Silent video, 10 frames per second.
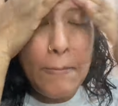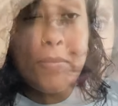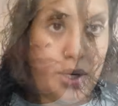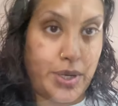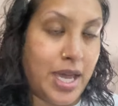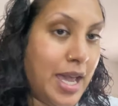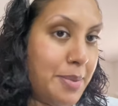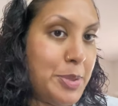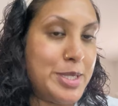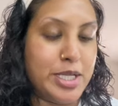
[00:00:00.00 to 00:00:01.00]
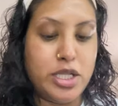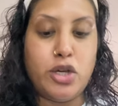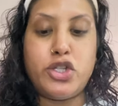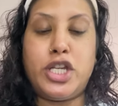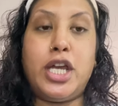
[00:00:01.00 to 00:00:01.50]
Okay, I put the
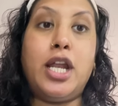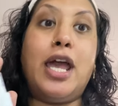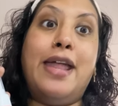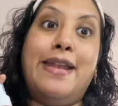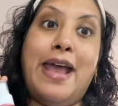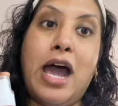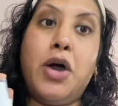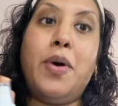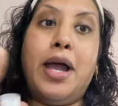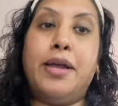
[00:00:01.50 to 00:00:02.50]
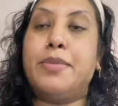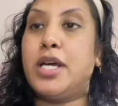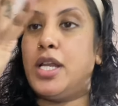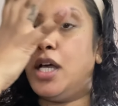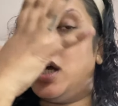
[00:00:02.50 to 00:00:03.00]
lotion, and now I am
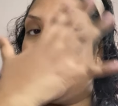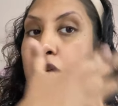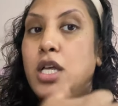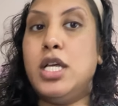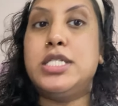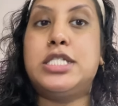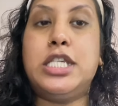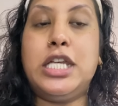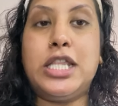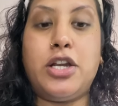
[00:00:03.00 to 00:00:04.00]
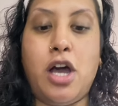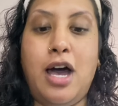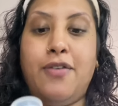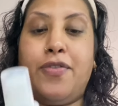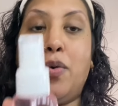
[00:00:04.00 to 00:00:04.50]
gonna seal it
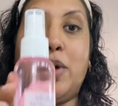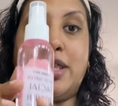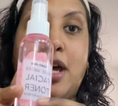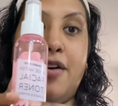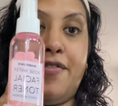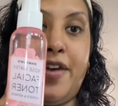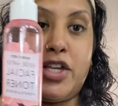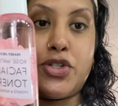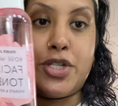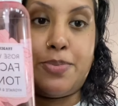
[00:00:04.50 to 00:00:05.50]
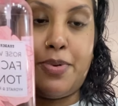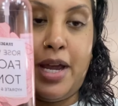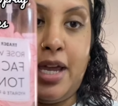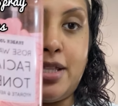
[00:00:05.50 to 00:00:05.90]
off with a facial spray.